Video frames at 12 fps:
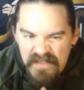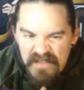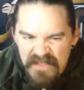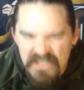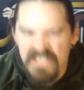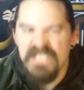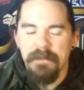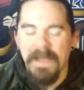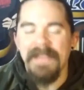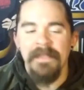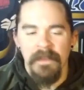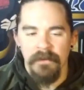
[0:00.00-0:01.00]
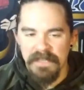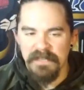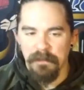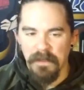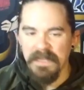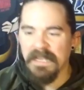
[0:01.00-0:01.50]
suspend their
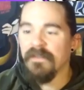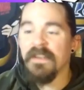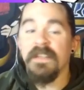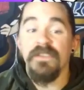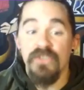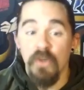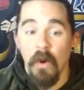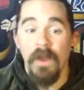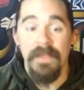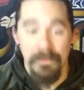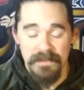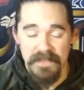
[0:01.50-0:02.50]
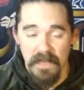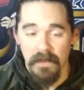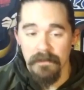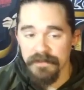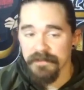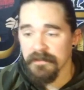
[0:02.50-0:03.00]
disbelief and enjoy
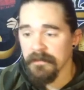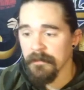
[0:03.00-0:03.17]
themselves.